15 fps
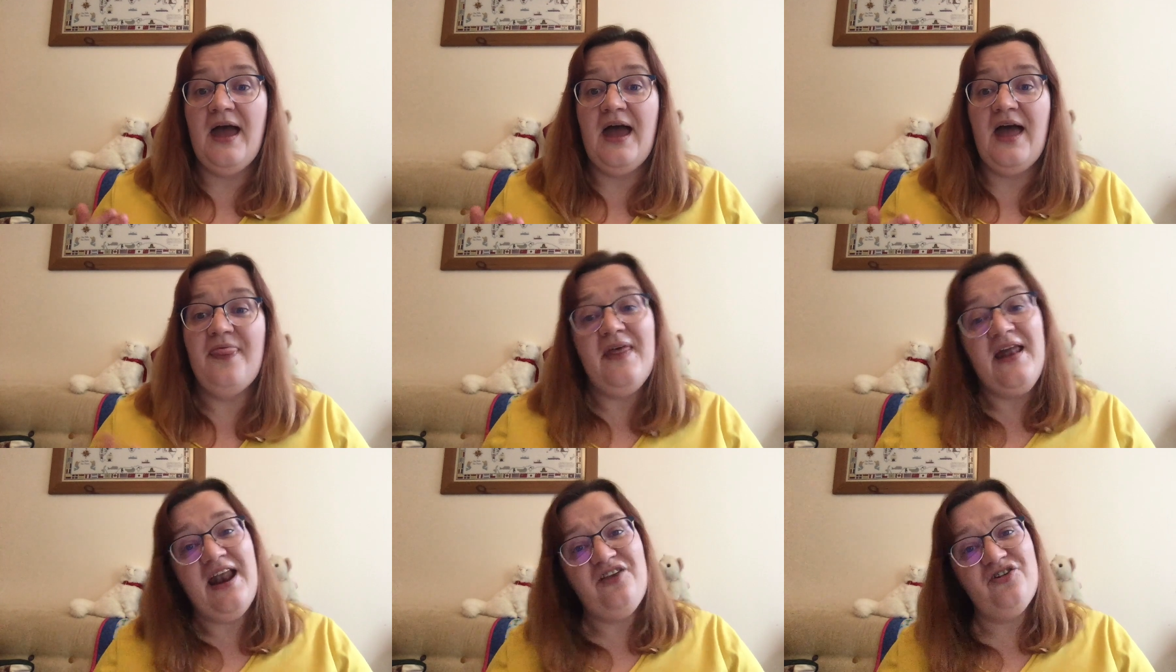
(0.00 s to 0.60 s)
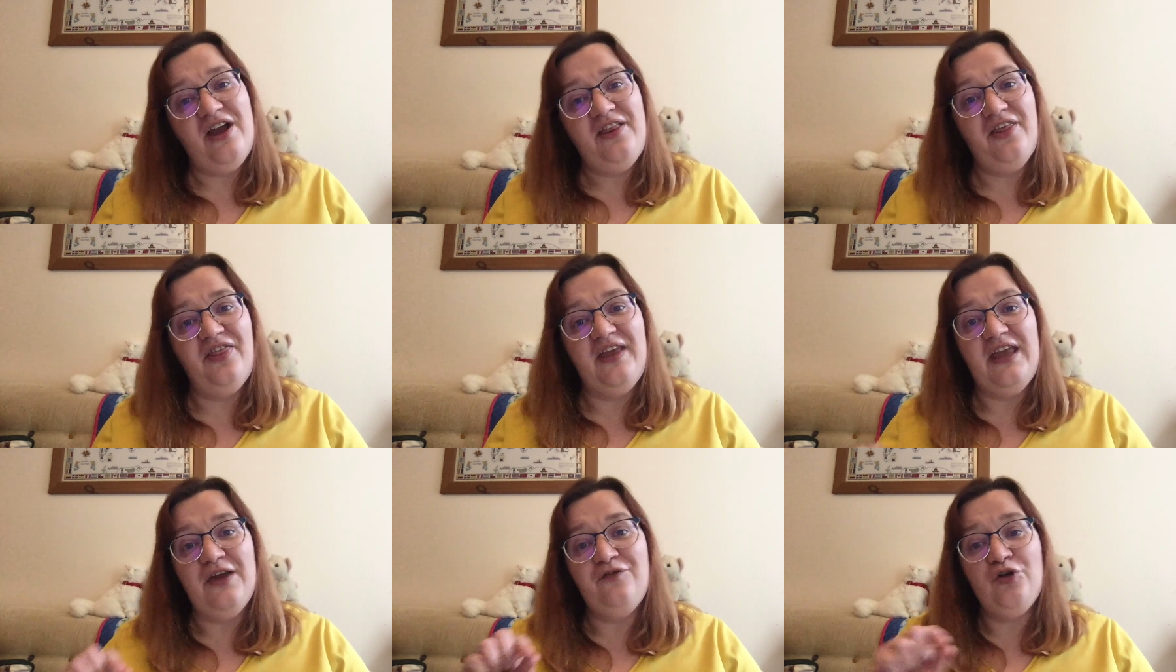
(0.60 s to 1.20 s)
And then I try to
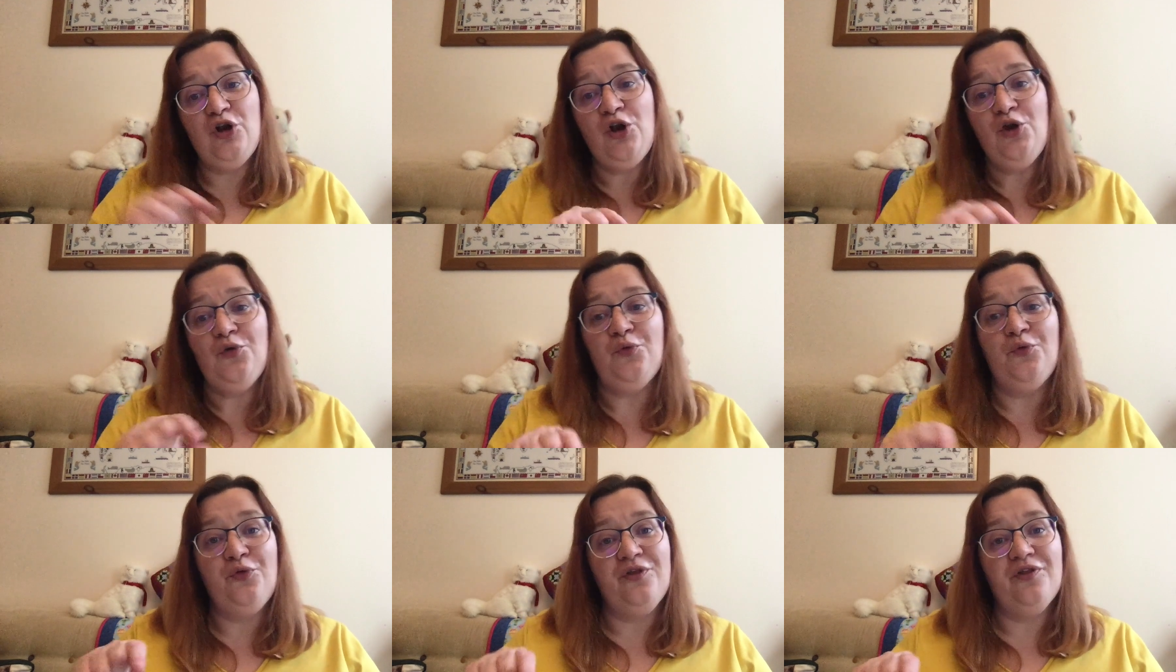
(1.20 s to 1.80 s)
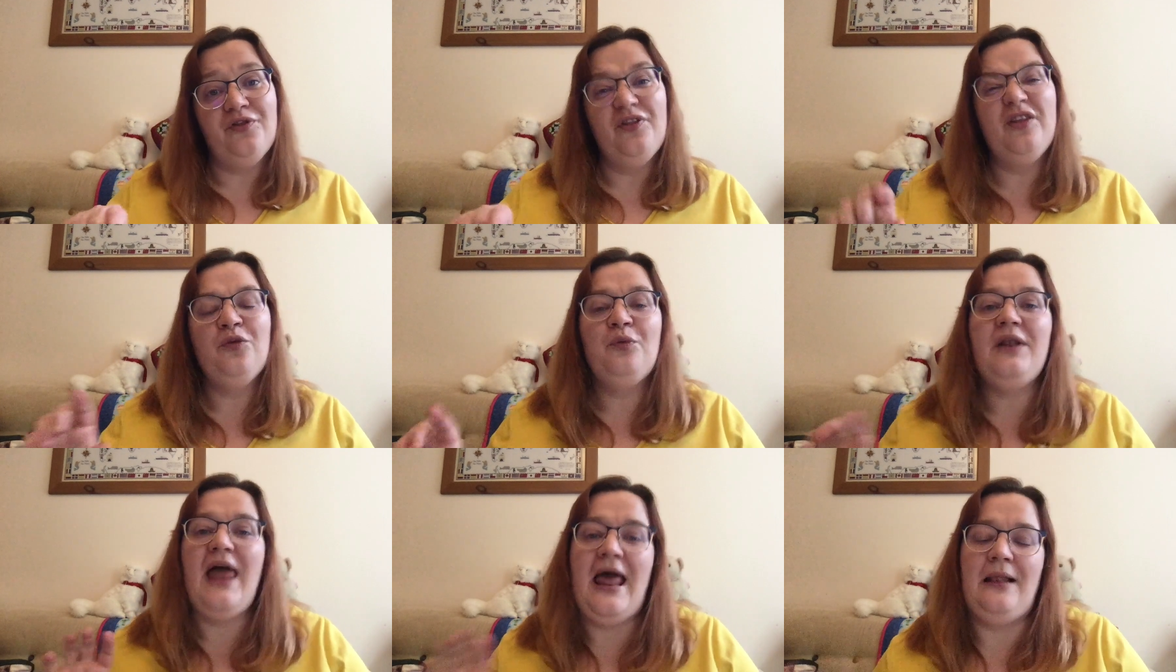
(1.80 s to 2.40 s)
think of clues that
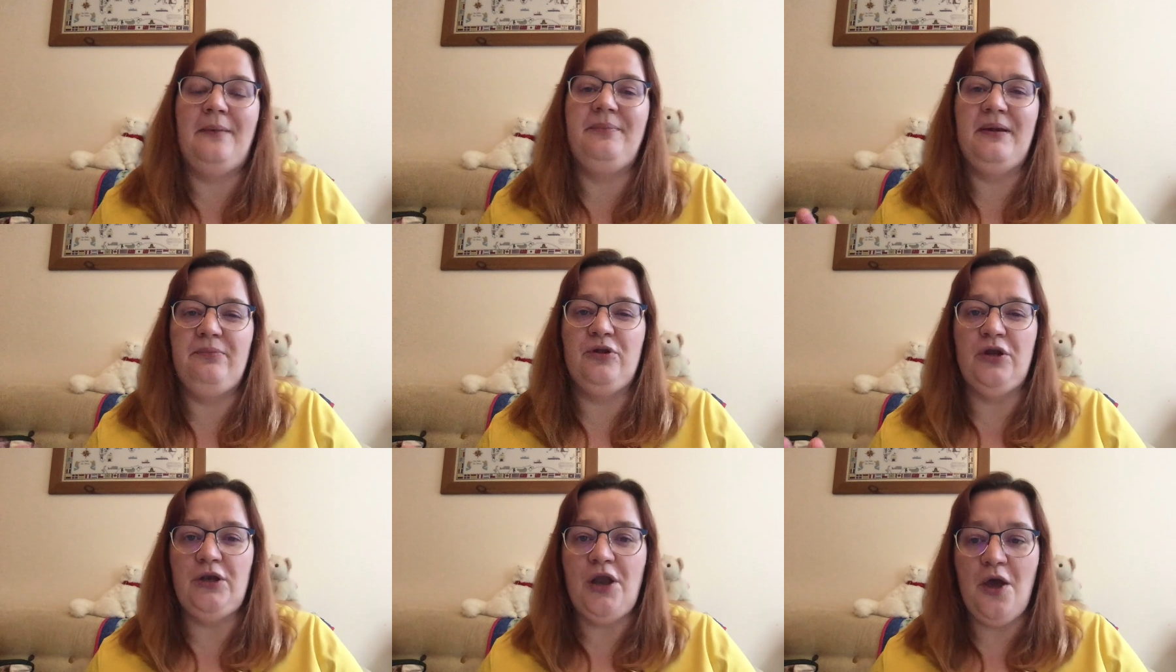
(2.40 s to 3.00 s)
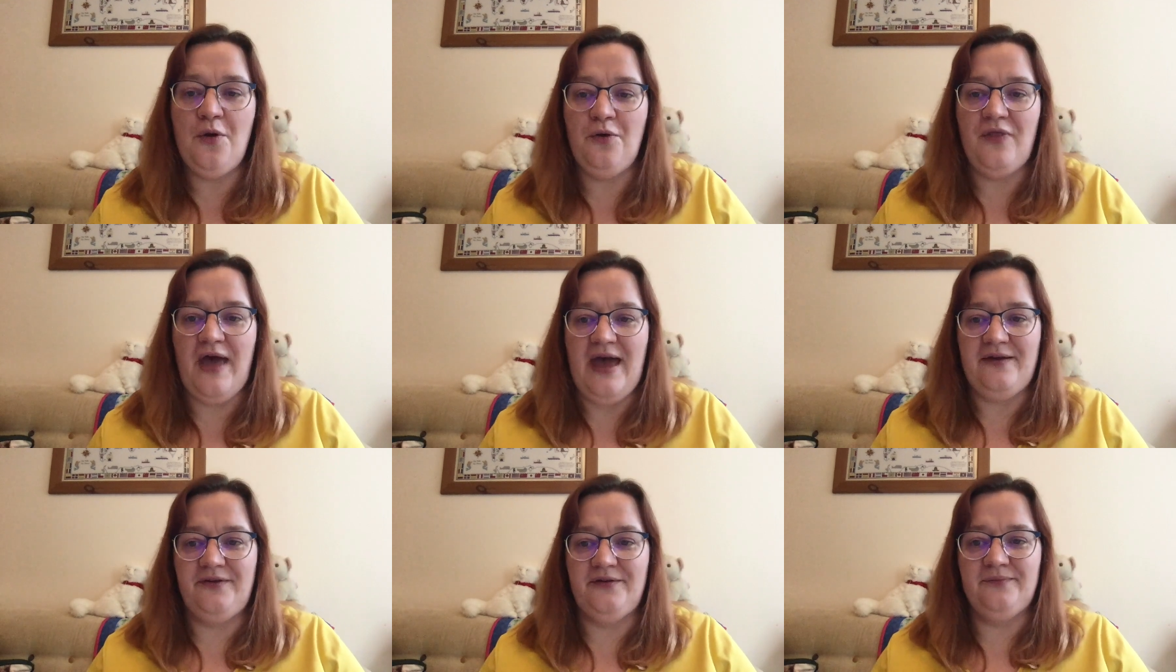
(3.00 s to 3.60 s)
will help him to know
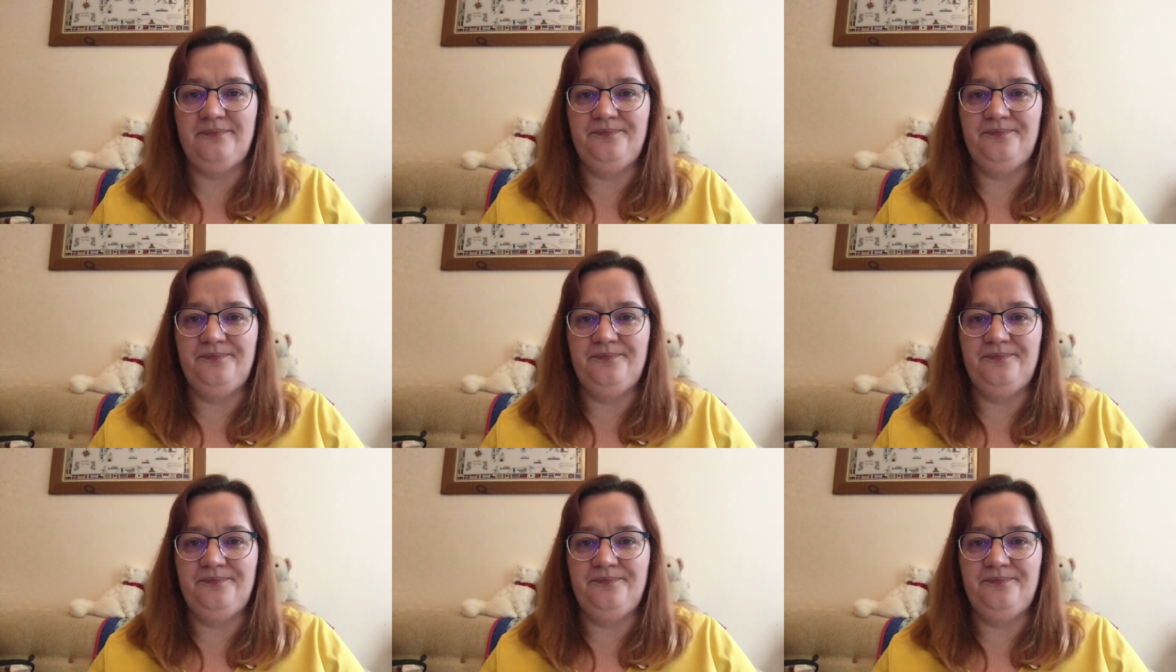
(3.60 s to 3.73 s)
that.